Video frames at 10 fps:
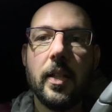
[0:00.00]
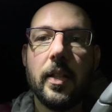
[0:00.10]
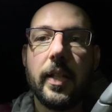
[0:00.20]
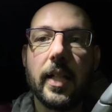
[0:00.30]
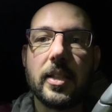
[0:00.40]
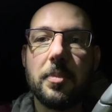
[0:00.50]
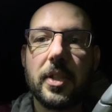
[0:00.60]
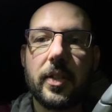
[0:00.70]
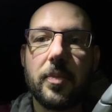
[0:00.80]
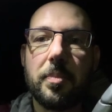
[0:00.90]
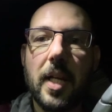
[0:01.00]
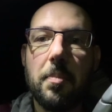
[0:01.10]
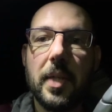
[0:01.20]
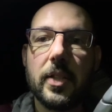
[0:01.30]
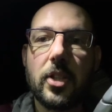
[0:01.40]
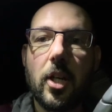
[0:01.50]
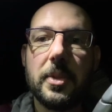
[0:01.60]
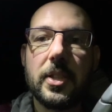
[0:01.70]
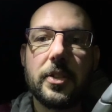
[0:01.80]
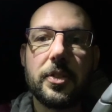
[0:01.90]
Yeah, it seems like the 10 biggest hobby
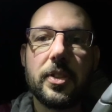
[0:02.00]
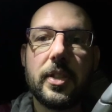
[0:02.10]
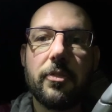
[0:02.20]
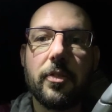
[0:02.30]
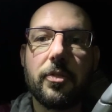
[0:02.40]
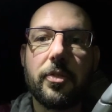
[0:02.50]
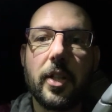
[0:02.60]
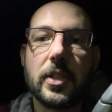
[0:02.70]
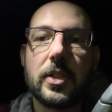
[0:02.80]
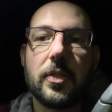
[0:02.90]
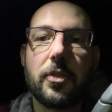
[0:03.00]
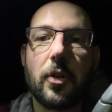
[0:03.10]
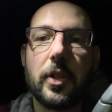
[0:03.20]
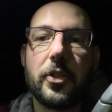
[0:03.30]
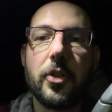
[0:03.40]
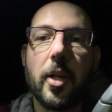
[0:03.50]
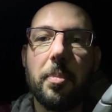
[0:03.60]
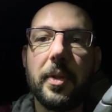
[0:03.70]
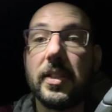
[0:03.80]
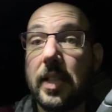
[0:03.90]
sites are just different fronts for only two
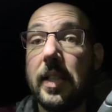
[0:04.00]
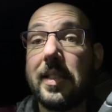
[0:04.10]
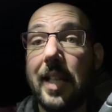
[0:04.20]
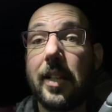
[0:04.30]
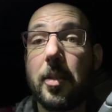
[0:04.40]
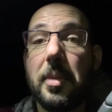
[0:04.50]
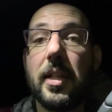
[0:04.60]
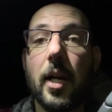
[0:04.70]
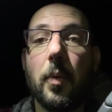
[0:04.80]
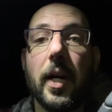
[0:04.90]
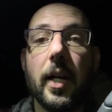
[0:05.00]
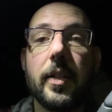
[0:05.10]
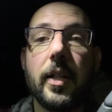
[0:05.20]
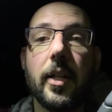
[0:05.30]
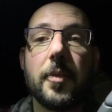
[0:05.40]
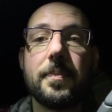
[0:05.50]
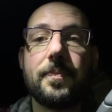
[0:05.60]
companies. It is getting to be that way, yeah.